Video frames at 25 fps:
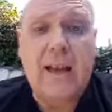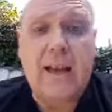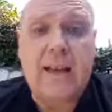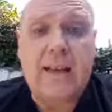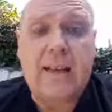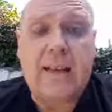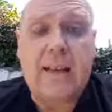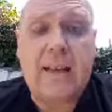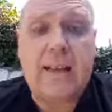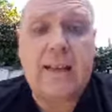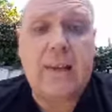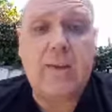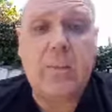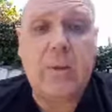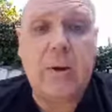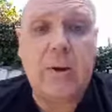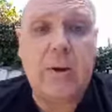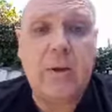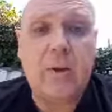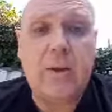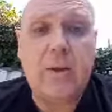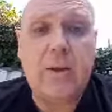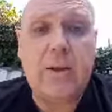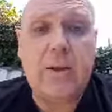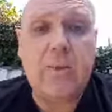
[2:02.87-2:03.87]
Testament
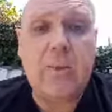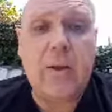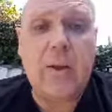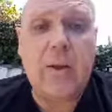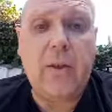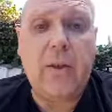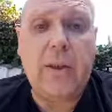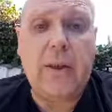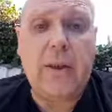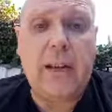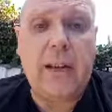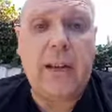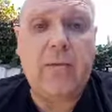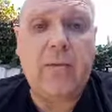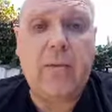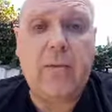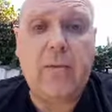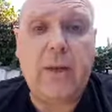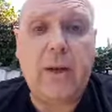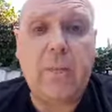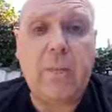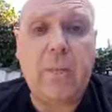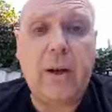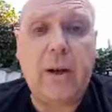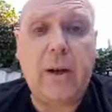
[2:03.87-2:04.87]
law as well, that if
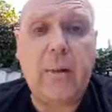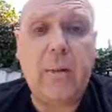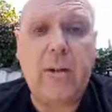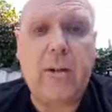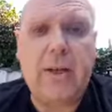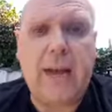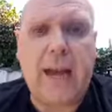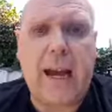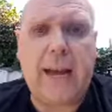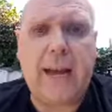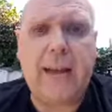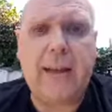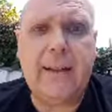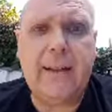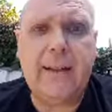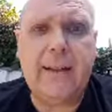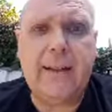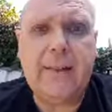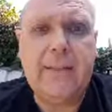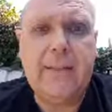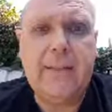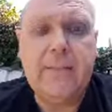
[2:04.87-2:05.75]
somebody was hanged,